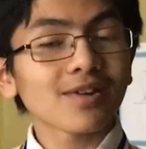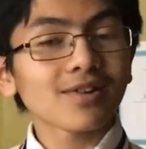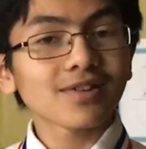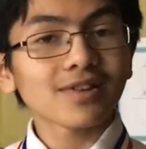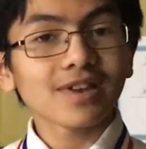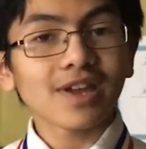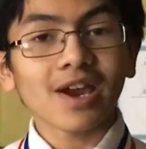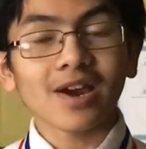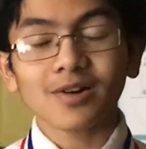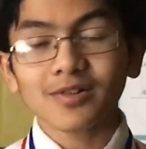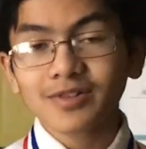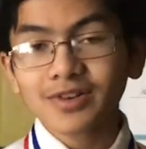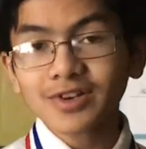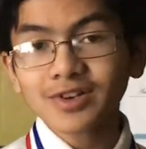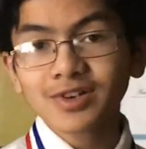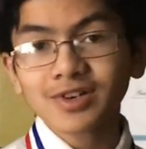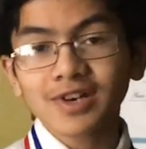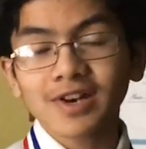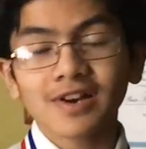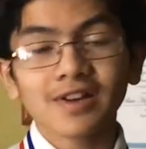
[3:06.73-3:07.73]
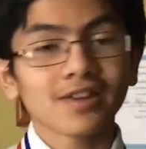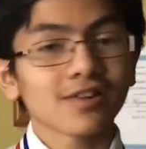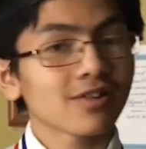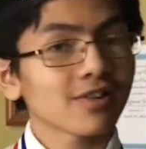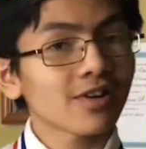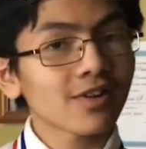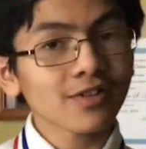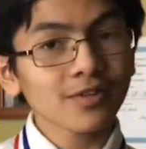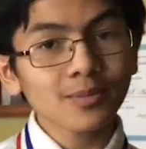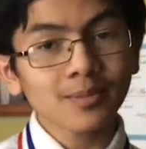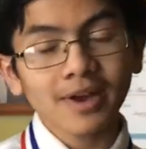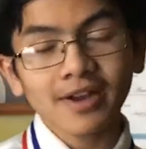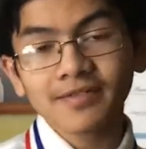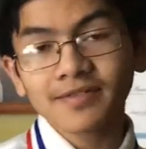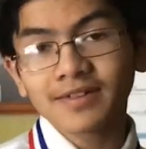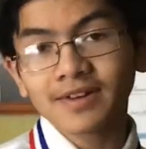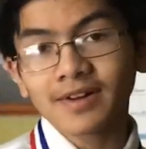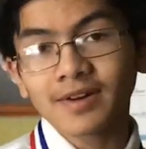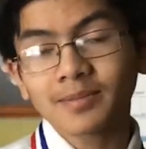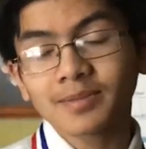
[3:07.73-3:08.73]
Counts Outreach. Uh, there are other
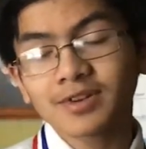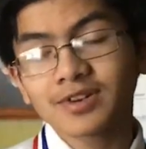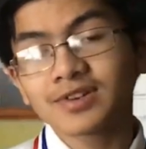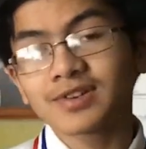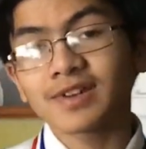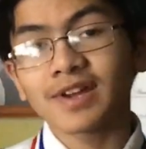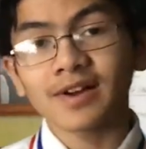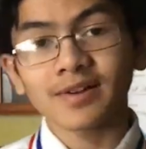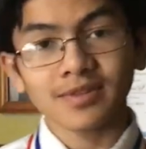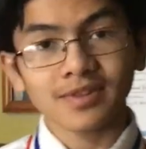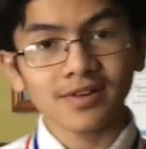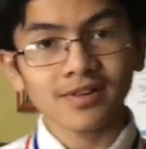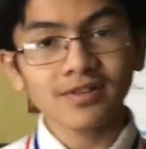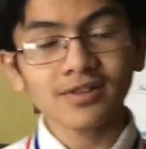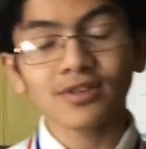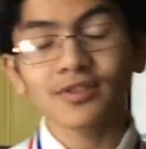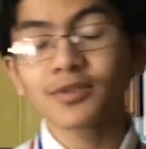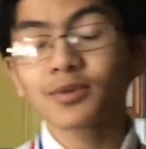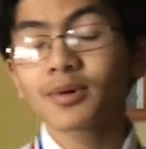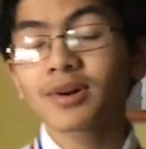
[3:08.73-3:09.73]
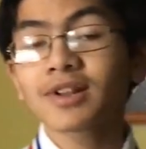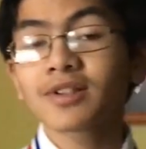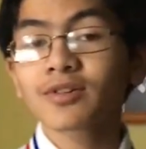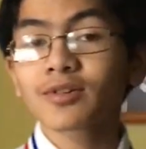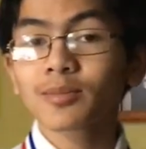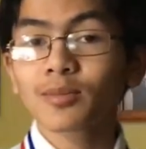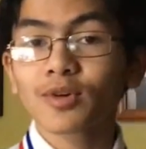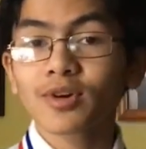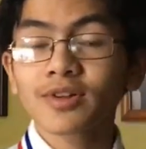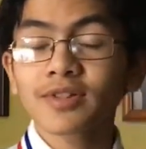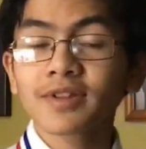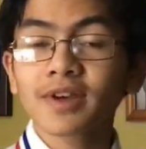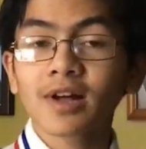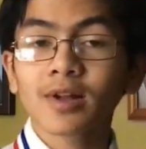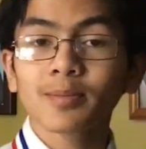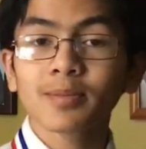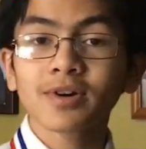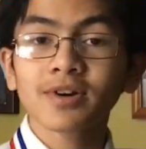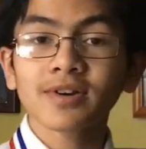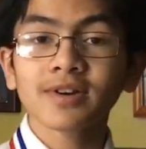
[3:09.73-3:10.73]
math competitions out there, so if you want to learn more,
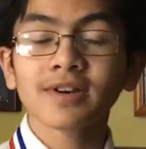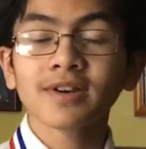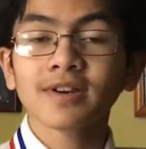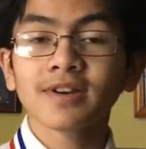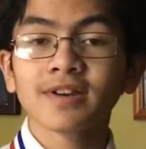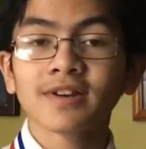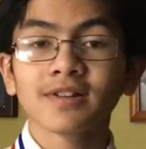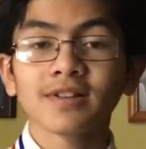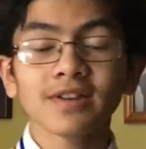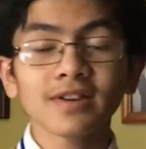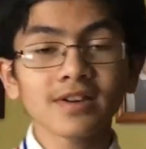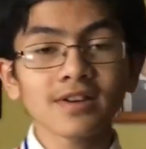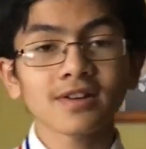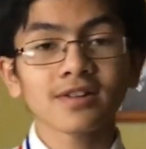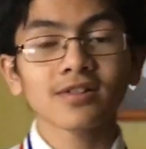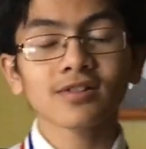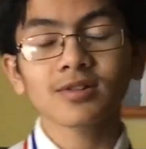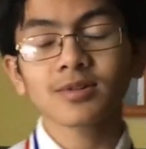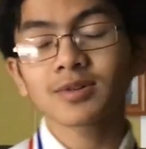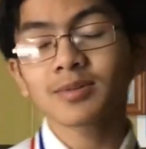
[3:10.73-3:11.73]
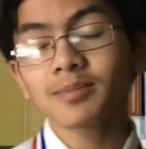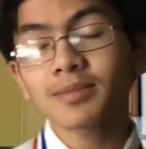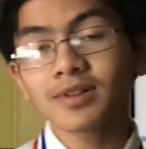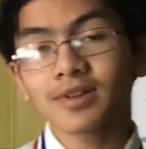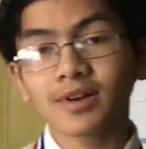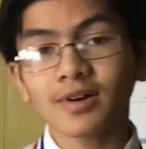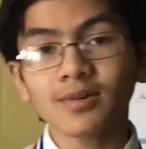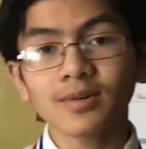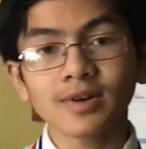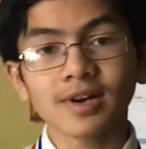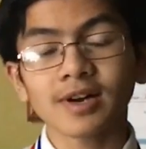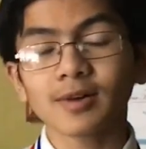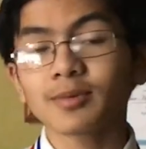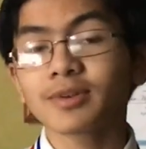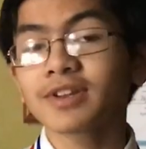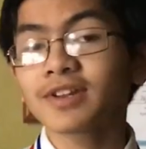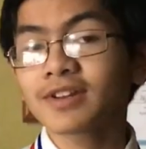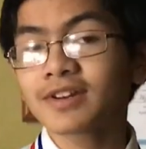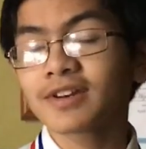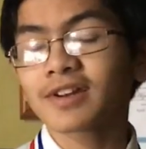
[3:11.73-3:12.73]
I'll put it in a link in the description below. Uh,
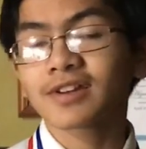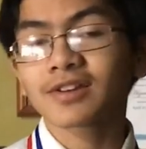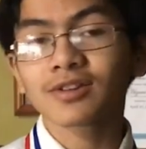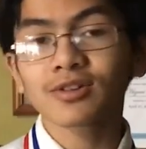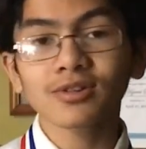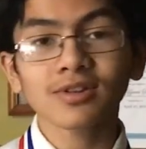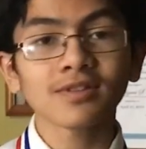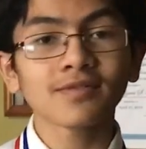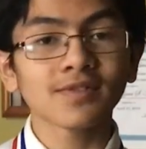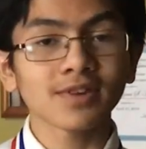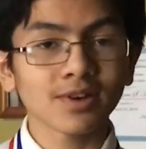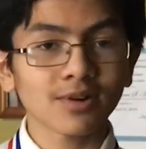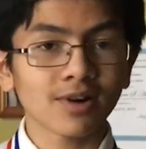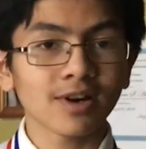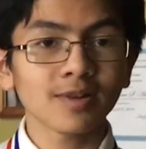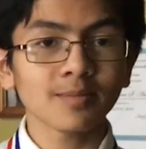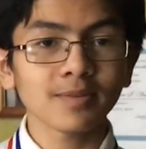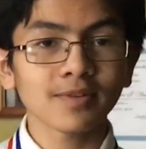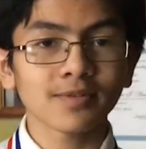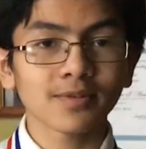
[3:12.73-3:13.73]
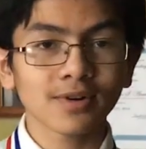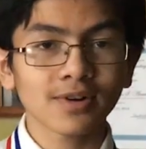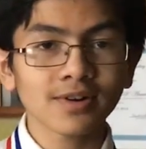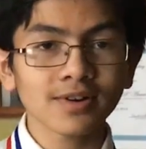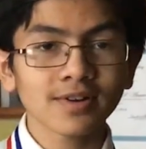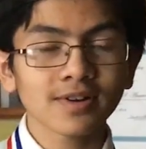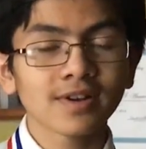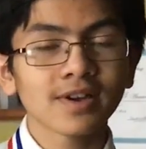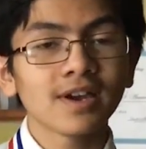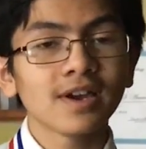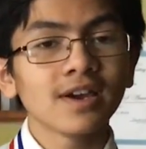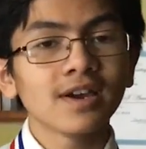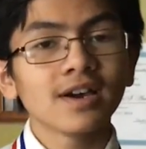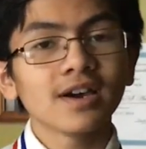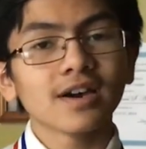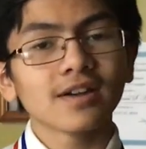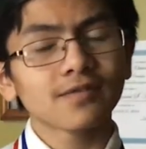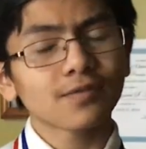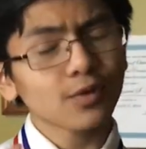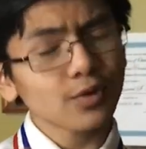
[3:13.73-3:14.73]
we did an exclusive video on it before.
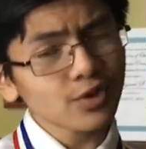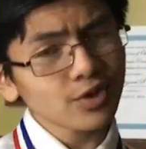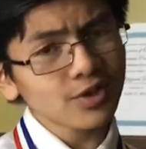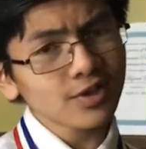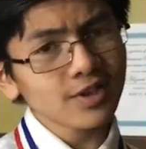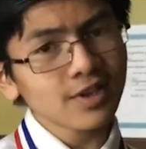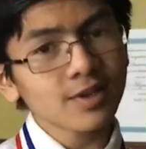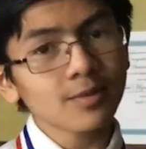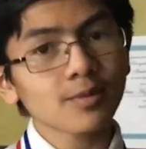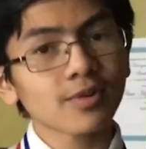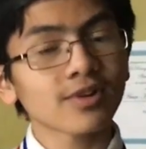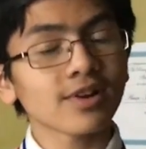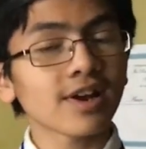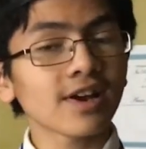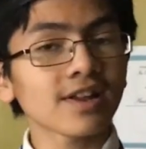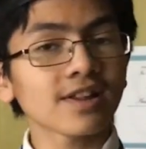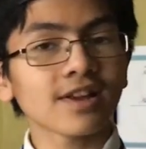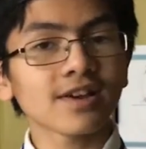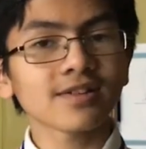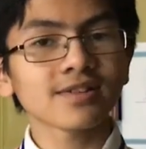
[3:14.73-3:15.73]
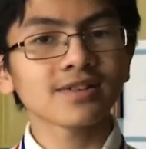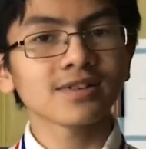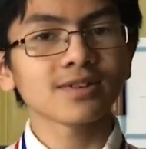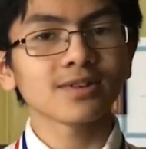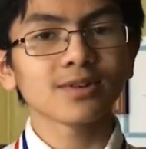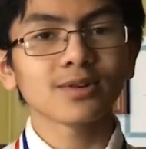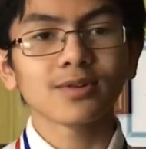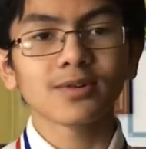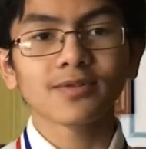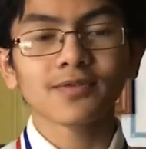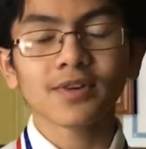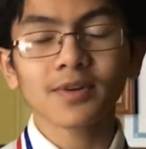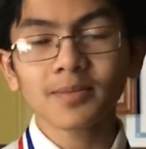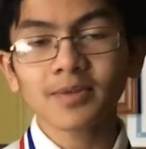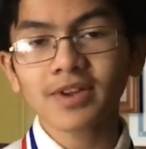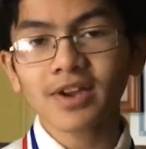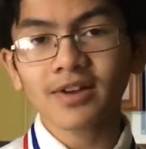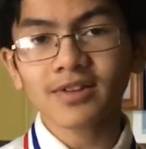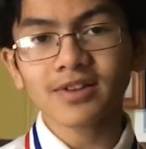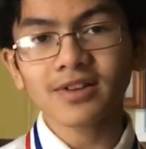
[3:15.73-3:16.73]
Unfortunately, we're not allowed to
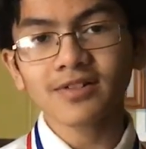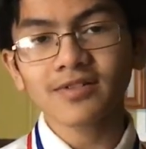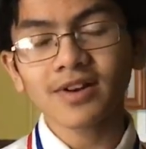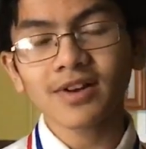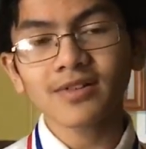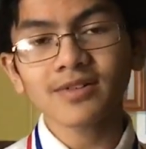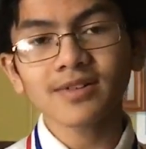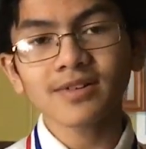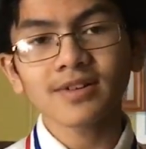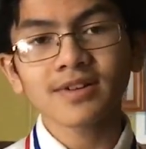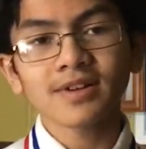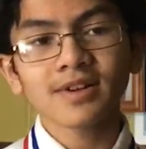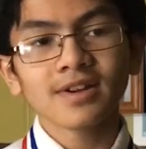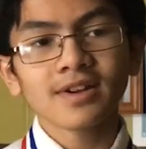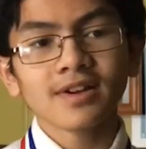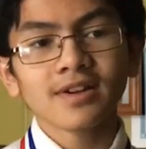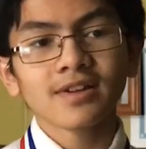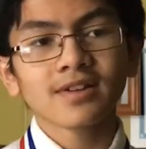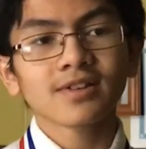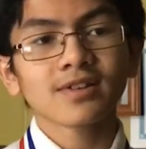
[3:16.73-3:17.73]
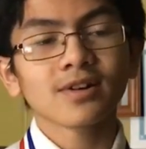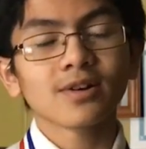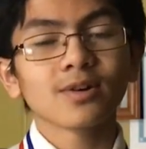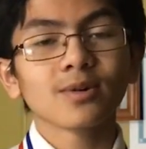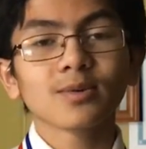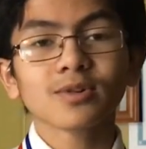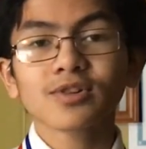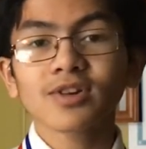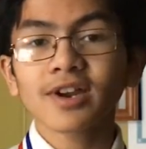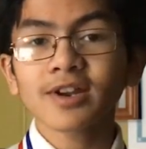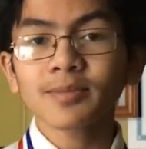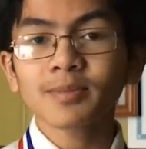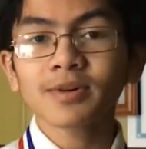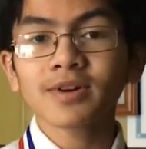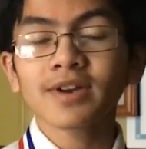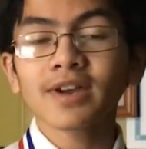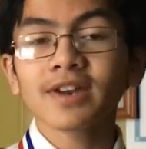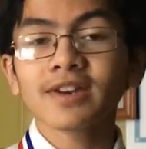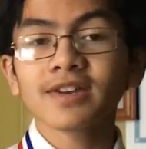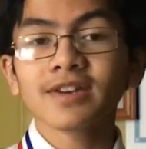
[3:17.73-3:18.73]
film the countdown round, so we'll try to
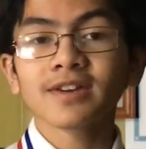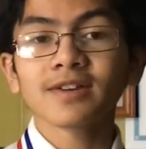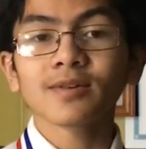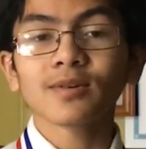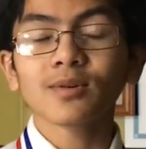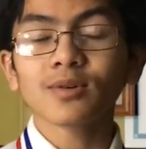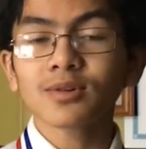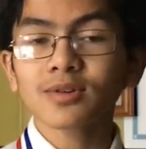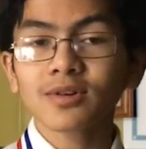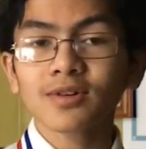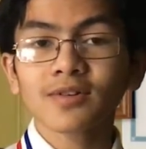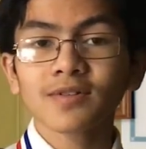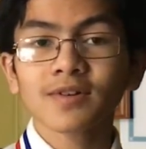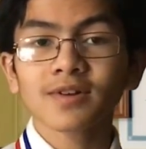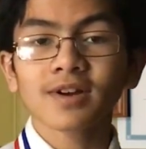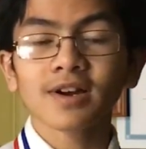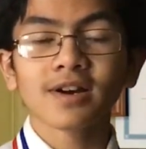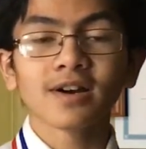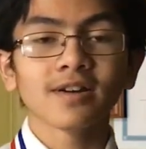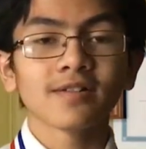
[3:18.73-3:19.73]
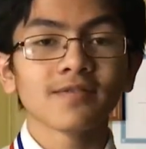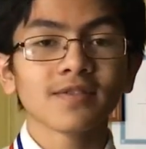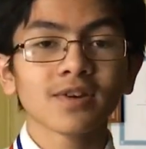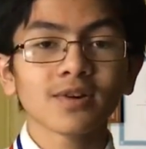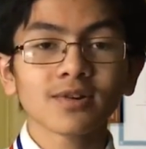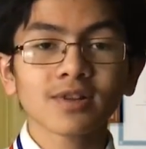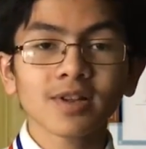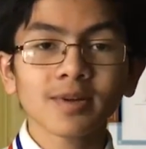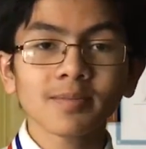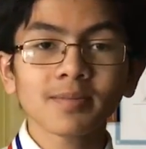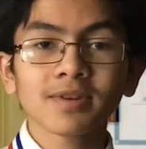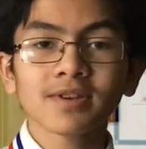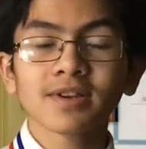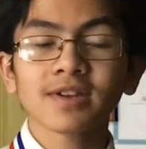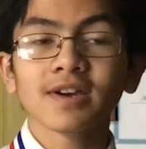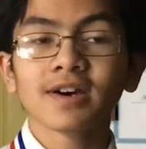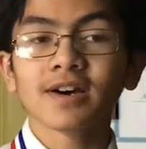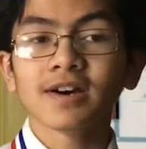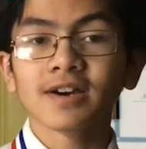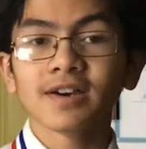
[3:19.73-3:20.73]
put any older uh, video
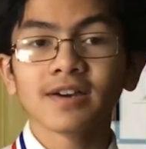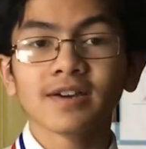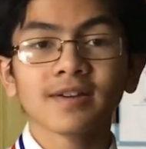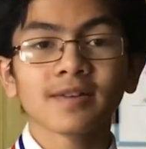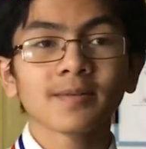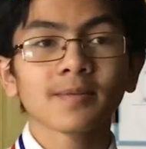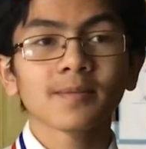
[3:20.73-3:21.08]
clips uh,